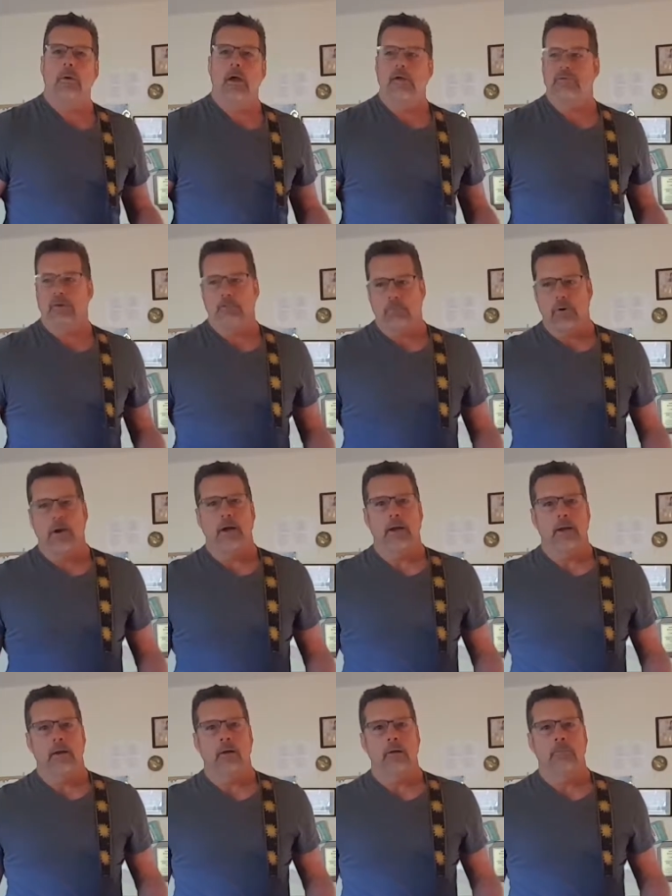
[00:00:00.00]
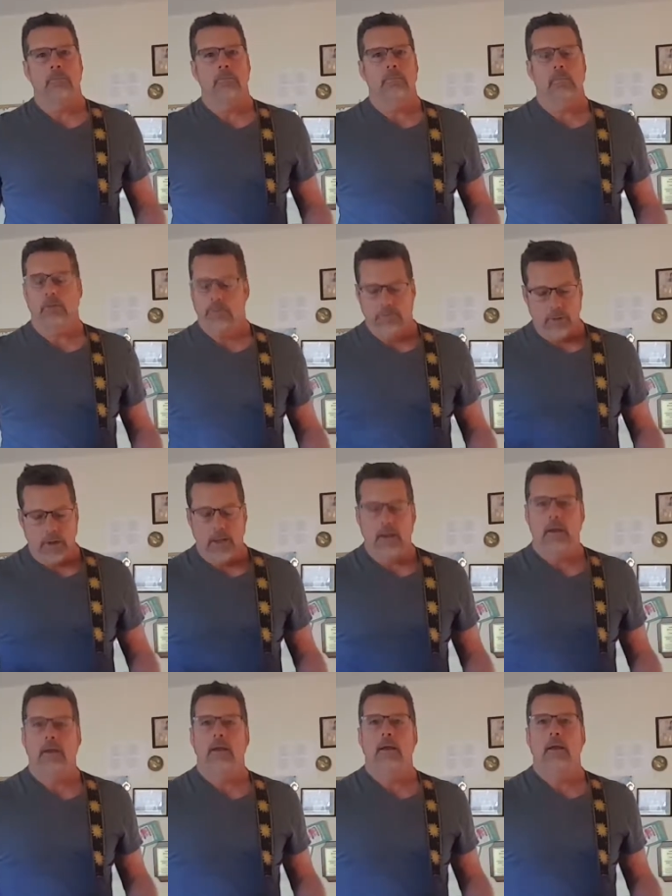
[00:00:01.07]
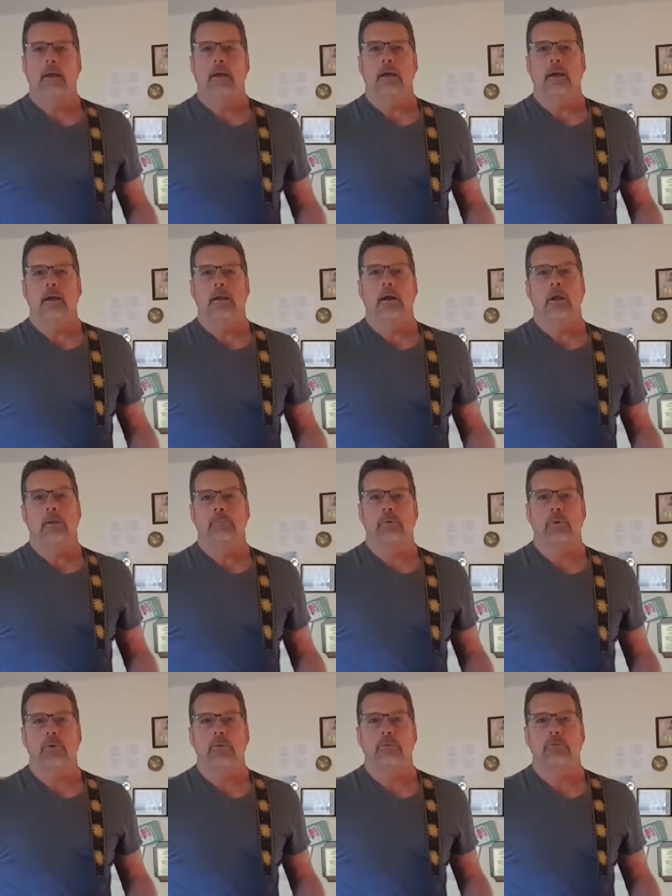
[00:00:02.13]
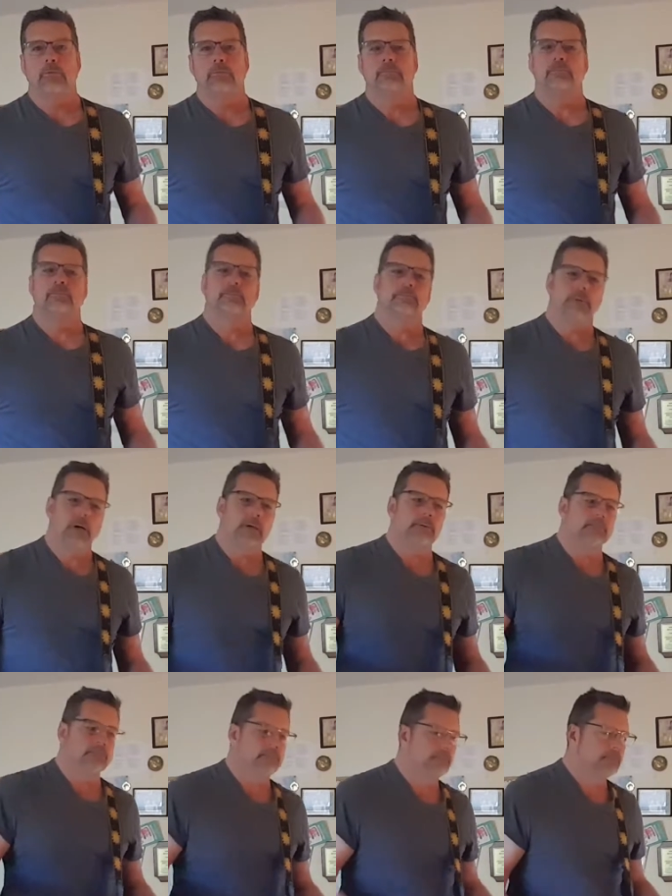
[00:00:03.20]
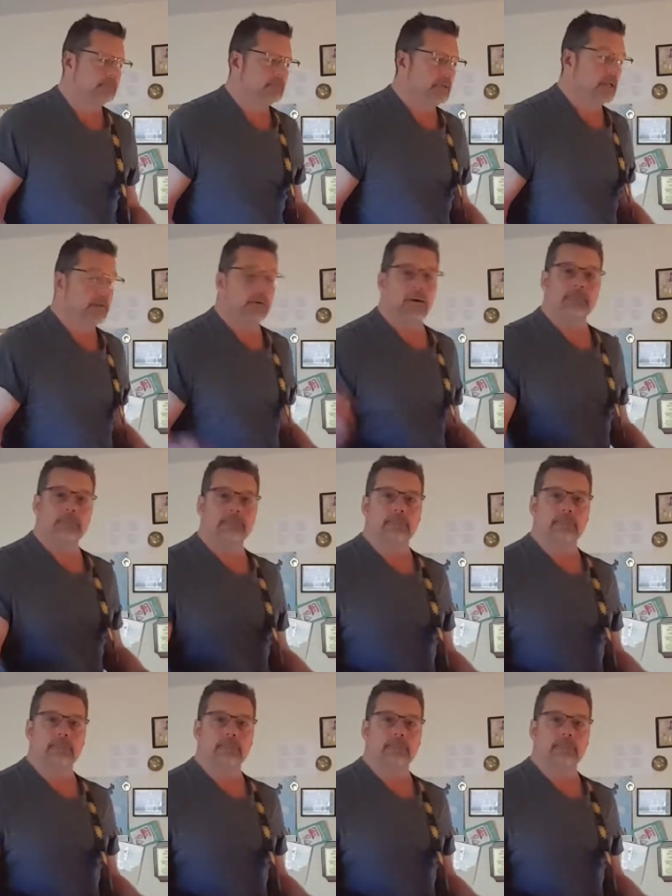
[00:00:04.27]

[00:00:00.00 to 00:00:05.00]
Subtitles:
as I pray and I'll play and I'll improve. But anyway,